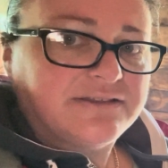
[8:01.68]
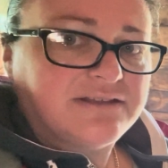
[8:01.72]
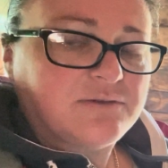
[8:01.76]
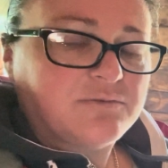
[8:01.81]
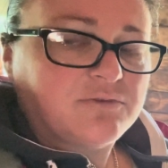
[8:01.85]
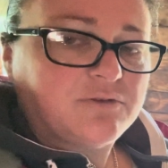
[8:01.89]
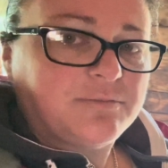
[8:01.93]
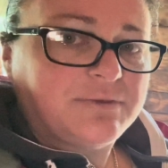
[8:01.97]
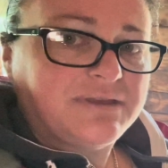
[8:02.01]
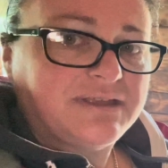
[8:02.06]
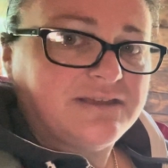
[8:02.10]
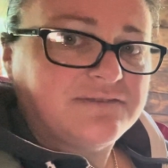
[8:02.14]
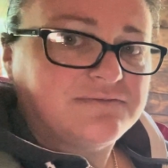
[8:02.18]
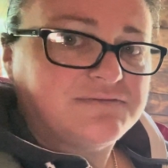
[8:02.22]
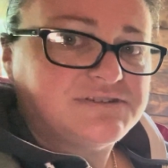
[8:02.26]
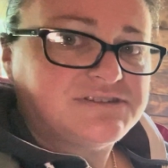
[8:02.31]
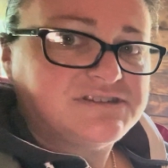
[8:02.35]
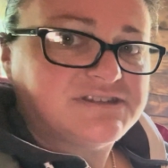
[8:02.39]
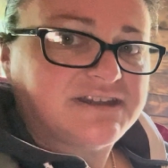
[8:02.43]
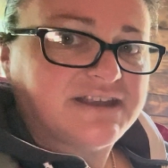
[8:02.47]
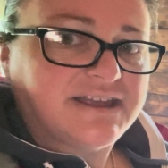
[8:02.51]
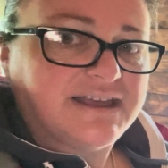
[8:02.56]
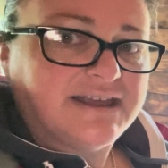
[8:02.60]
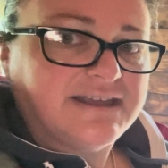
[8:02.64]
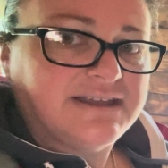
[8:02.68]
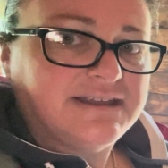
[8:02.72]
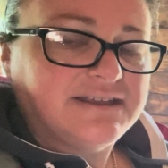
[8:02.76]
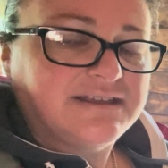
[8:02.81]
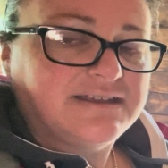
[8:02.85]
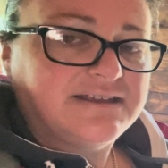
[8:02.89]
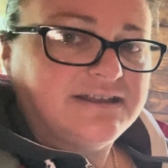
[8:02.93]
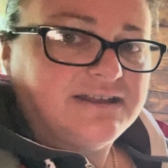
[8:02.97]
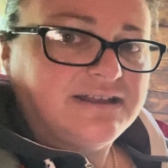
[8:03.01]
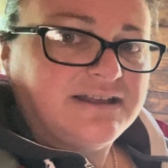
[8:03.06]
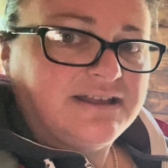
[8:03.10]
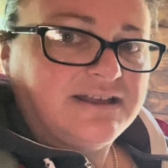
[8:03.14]
will be it for today
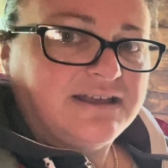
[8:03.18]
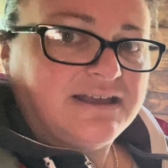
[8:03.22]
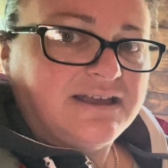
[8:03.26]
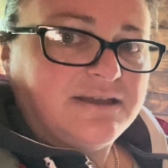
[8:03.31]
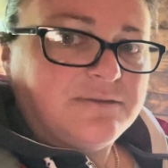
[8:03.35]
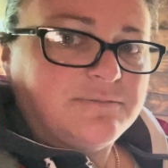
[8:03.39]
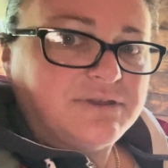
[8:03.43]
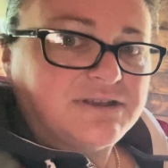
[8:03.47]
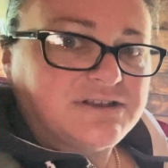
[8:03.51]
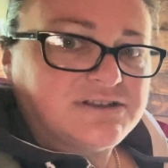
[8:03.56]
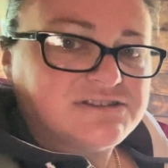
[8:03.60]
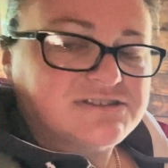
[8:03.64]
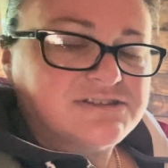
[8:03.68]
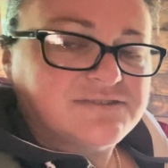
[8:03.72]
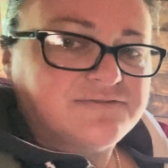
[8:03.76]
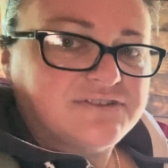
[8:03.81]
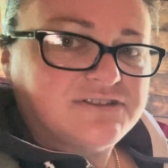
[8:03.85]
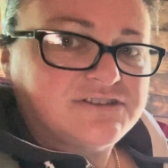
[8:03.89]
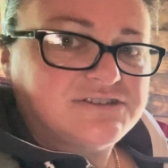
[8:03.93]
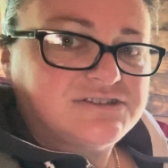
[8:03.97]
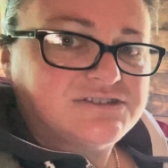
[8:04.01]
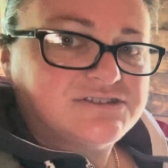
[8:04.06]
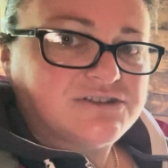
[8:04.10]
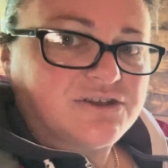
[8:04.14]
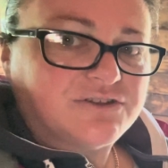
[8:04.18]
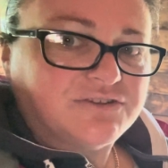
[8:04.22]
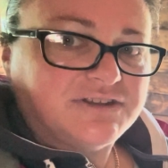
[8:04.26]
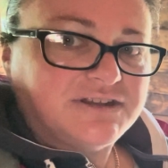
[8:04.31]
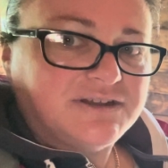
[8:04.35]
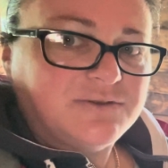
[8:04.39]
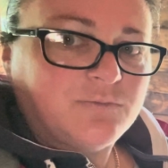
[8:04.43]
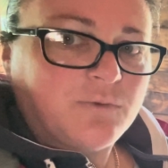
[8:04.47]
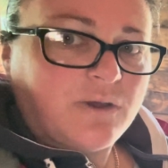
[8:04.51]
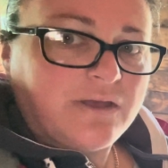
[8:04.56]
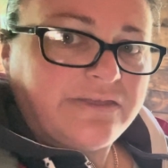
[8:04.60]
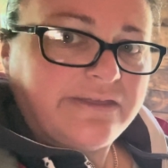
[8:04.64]
because of the
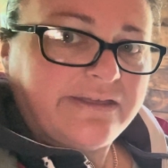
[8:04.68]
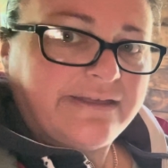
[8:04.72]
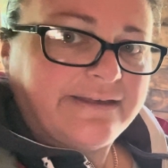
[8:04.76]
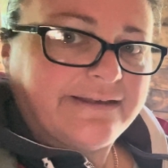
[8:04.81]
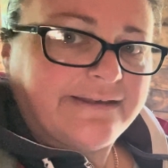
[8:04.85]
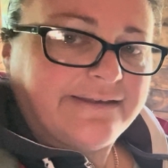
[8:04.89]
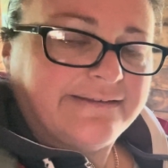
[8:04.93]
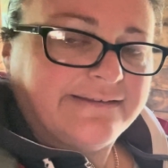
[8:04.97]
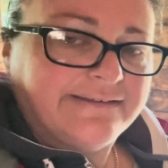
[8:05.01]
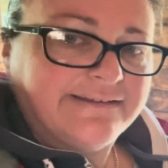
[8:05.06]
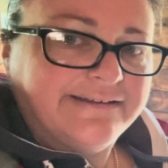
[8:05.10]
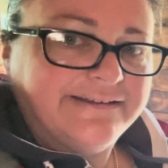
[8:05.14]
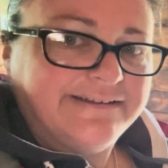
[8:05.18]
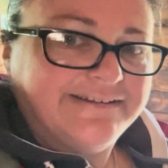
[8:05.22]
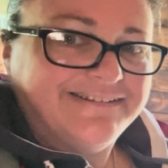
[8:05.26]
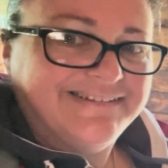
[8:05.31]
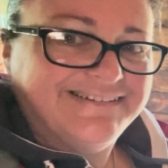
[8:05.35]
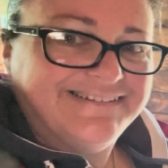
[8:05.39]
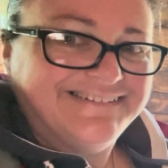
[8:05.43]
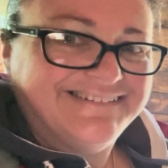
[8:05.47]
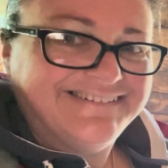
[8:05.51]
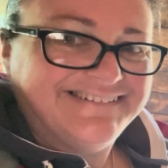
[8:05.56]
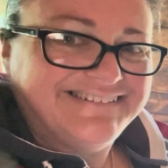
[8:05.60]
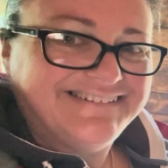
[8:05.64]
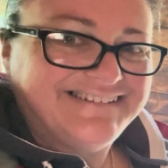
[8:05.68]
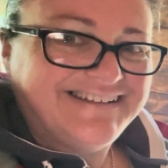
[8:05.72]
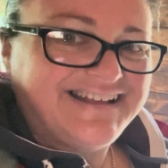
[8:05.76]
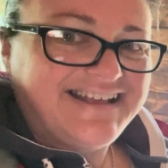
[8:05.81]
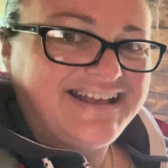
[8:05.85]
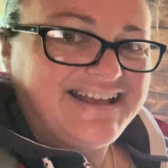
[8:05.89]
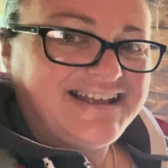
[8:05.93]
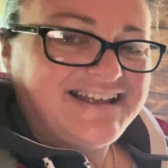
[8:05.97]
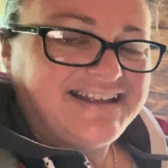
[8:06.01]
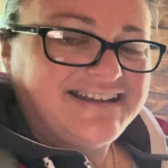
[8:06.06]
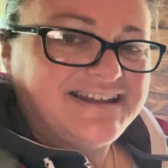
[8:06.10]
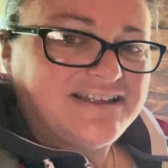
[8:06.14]
sodding weather.
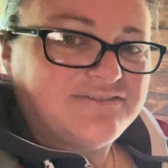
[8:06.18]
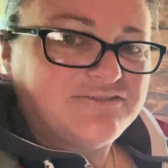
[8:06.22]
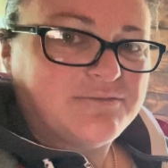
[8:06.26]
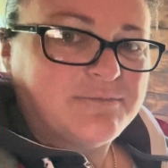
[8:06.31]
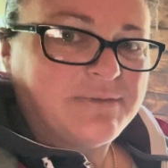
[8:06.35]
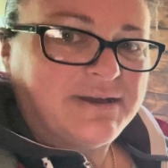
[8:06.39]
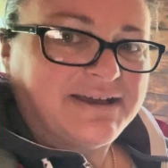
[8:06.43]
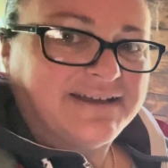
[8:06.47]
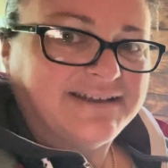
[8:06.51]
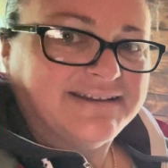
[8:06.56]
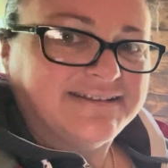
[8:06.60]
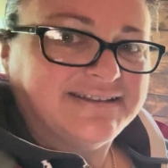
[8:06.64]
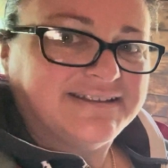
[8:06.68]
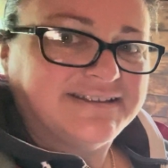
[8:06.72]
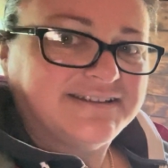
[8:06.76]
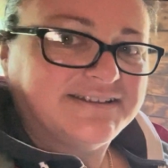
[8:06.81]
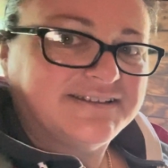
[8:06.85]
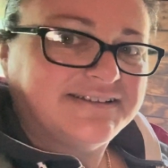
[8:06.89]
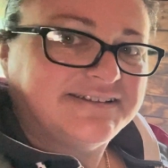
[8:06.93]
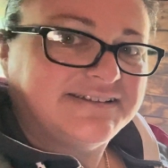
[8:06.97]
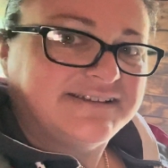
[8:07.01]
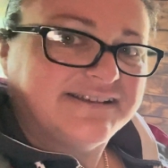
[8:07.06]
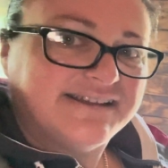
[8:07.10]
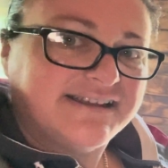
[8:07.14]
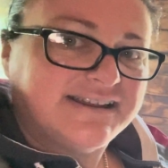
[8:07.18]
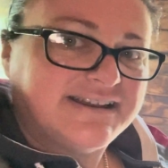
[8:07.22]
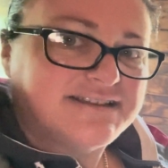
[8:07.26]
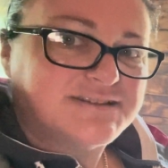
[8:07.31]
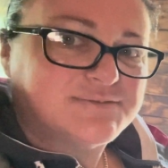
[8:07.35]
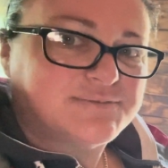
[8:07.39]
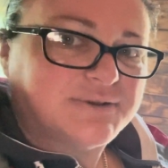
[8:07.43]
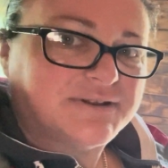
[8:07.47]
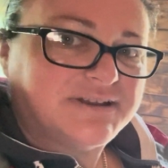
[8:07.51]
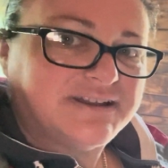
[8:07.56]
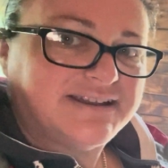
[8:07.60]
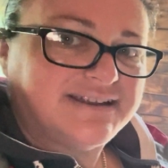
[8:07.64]
Never mind, it is
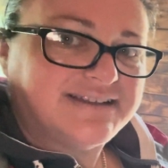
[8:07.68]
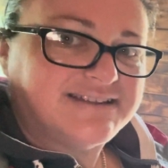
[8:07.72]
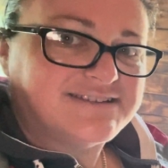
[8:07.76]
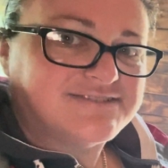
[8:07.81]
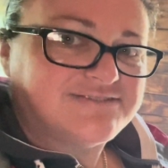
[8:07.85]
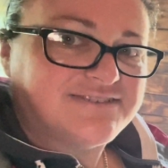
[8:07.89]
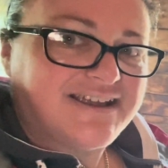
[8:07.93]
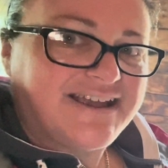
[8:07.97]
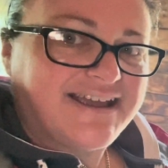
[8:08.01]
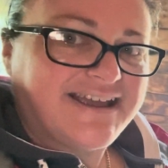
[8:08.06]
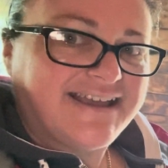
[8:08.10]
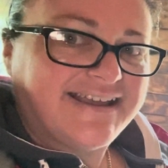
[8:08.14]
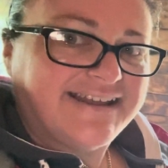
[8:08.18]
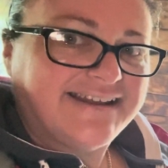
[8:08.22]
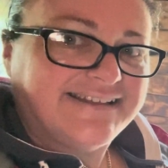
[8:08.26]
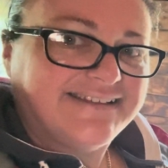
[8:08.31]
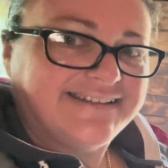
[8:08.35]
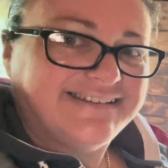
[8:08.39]
what it is, right?